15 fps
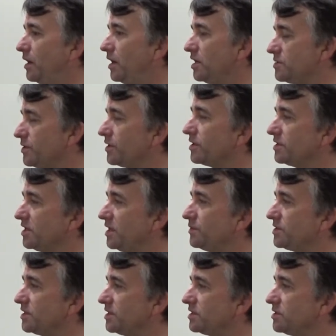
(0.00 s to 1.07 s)
He's been on the
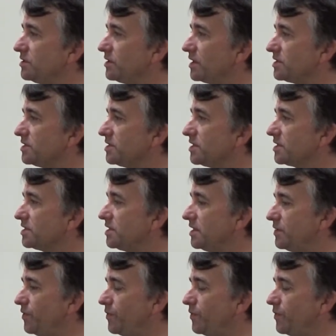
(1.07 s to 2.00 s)
team since 2016.